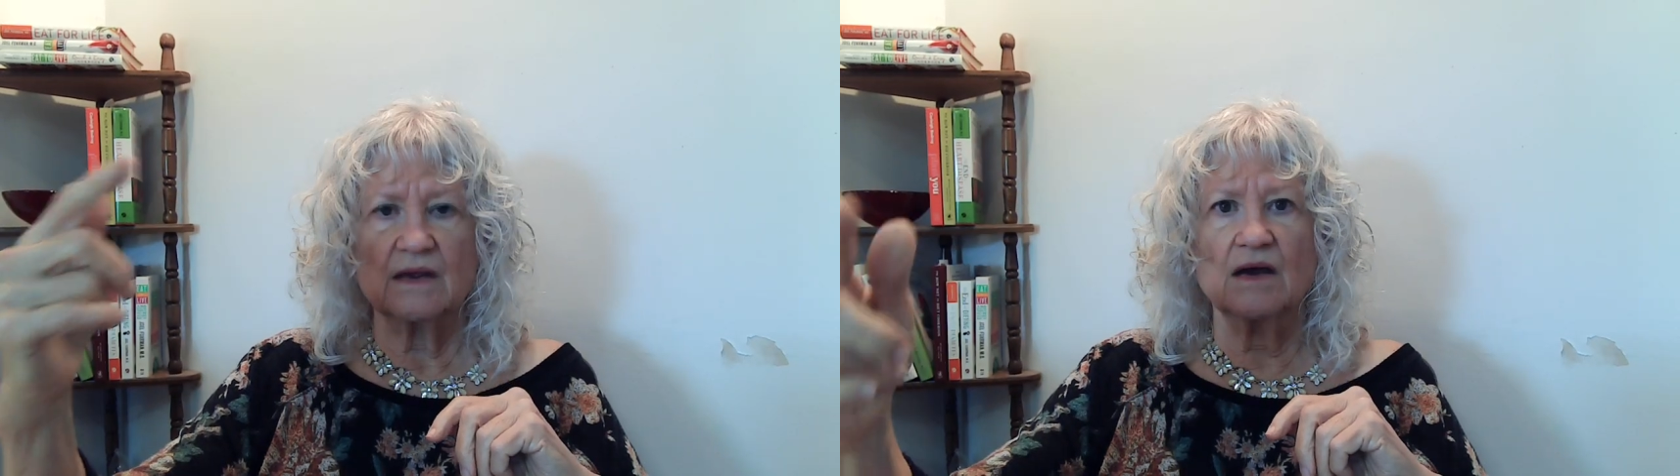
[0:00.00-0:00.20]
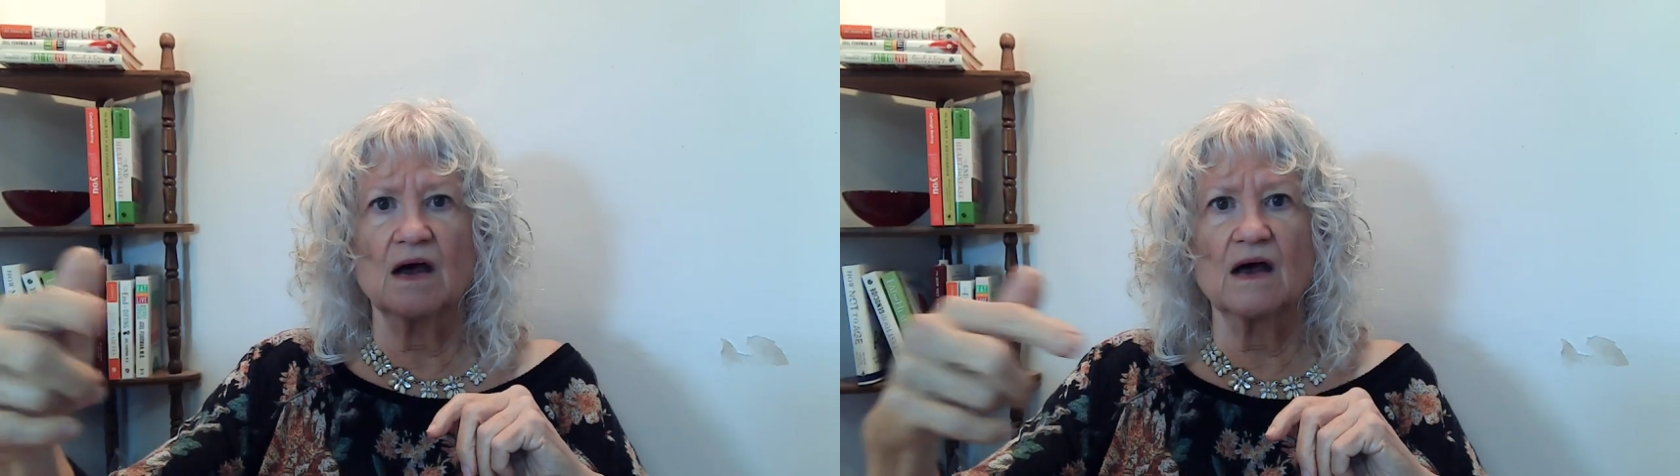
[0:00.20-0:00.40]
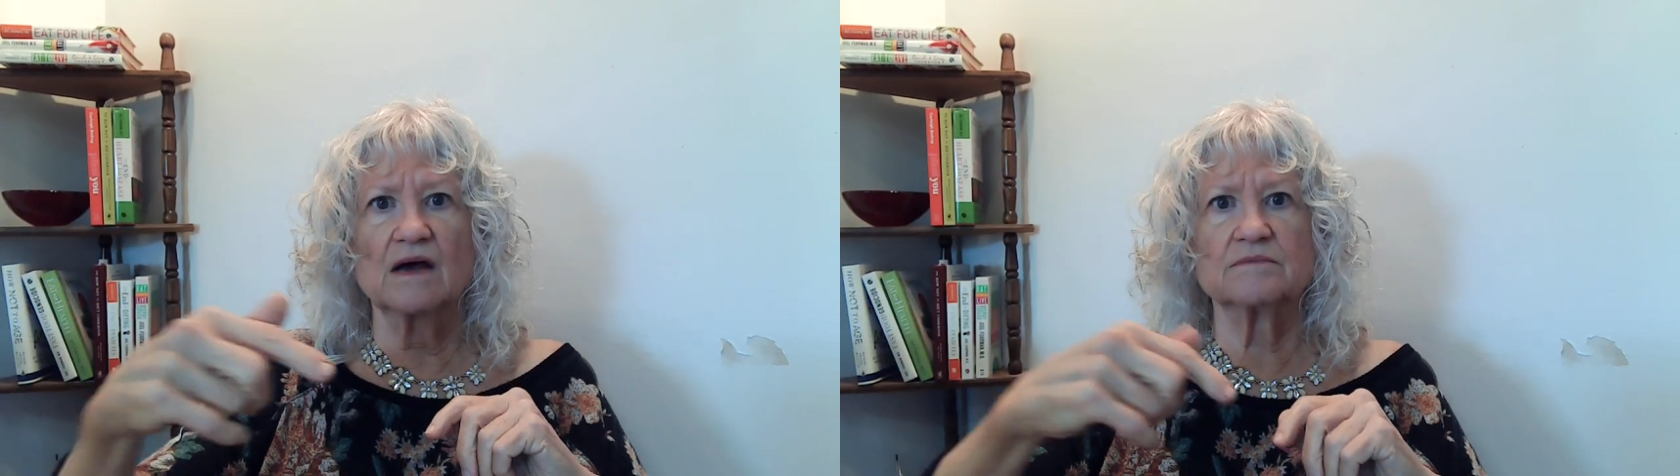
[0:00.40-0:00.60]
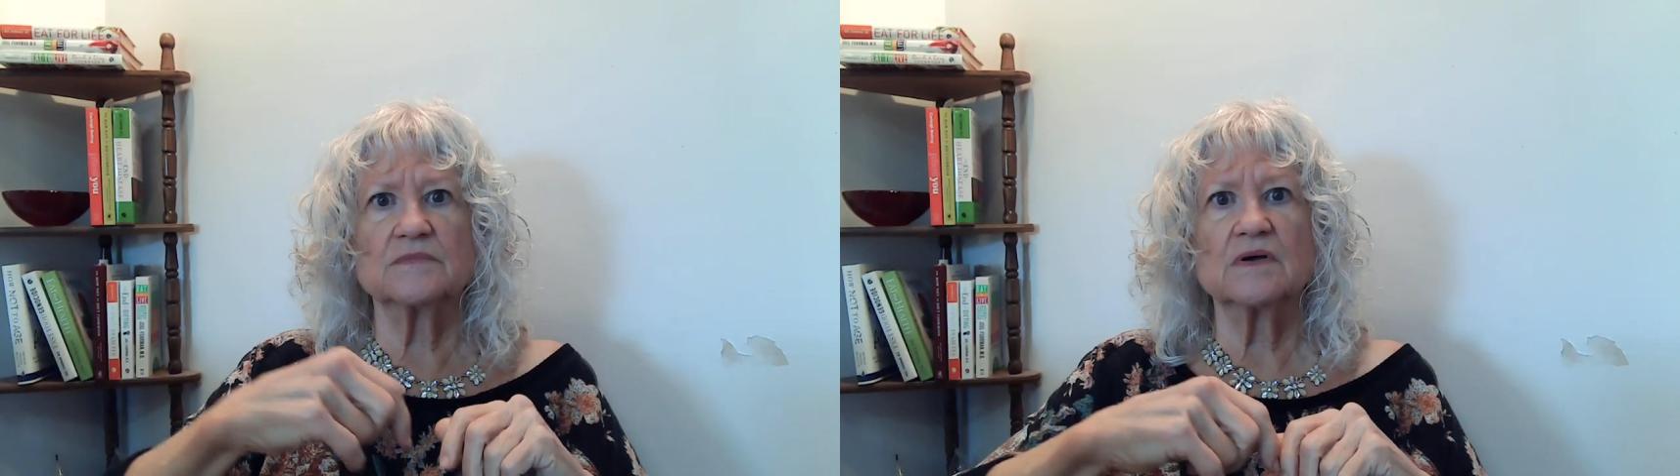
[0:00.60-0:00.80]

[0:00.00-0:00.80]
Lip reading: uh,